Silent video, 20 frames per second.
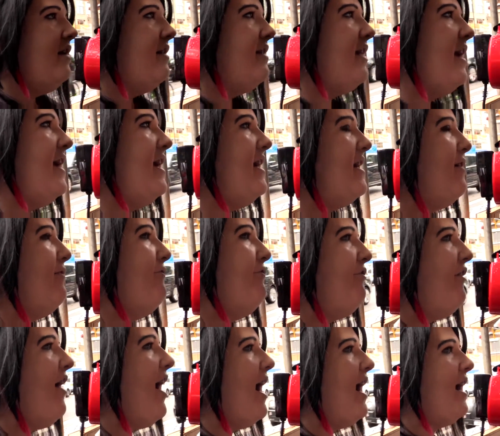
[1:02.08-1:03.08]
that he can
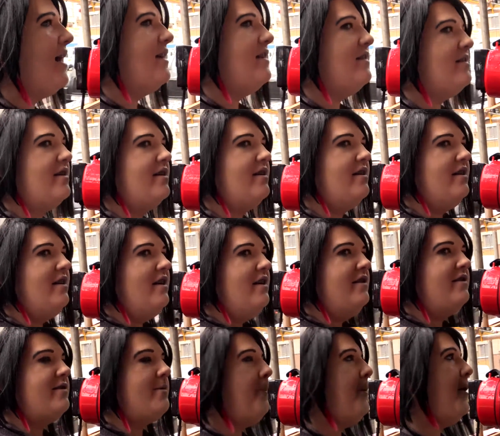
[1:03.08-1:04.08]
find
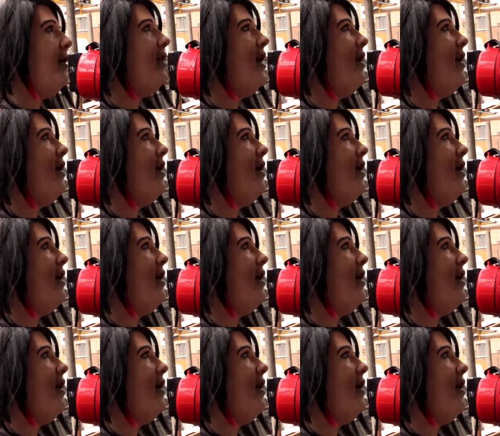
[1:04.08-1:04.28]
to pull